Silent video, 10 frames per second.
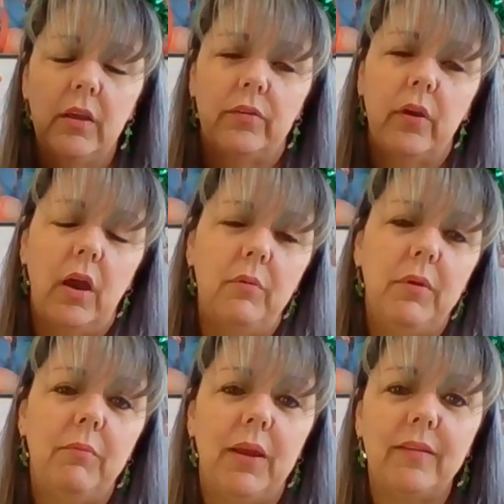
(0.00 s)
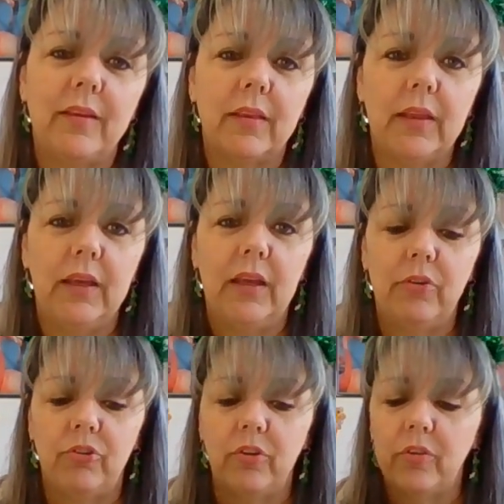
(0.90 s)
So, I mean, basically,
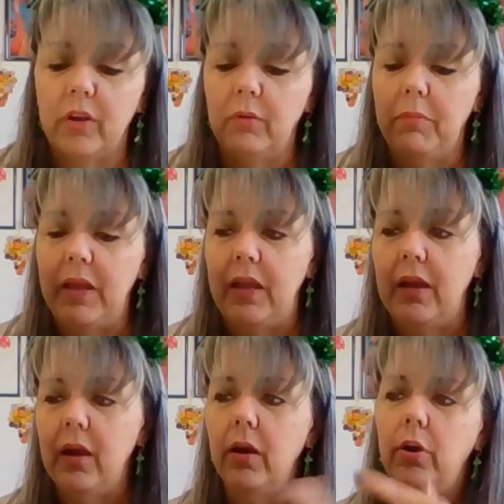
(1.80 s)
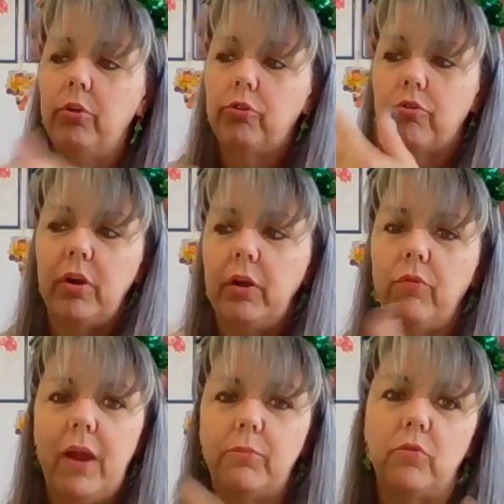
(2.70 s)
it's just going to be string
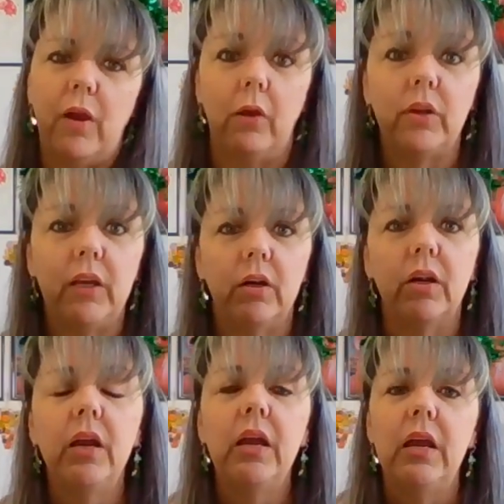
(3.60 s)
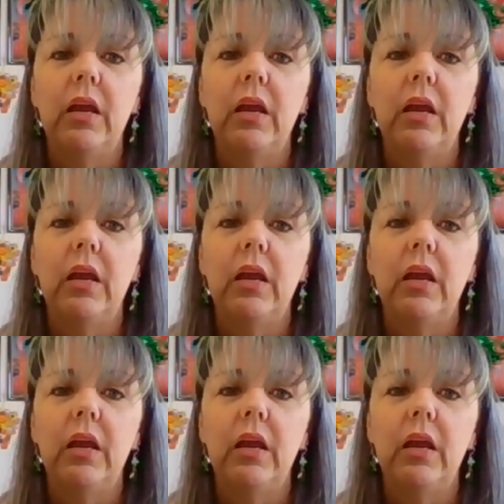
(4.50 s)
wrapped around here